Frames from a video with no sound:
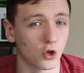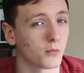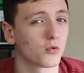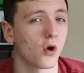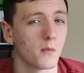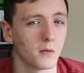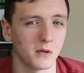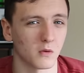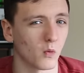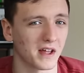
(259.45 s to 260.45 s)
you can
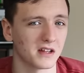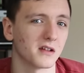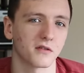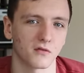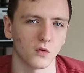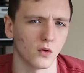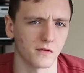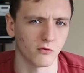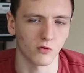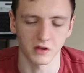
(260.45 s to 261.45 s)
probably wiggle it through
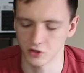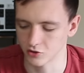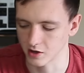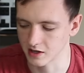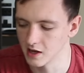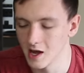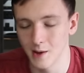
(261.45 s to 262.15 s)
if you really try,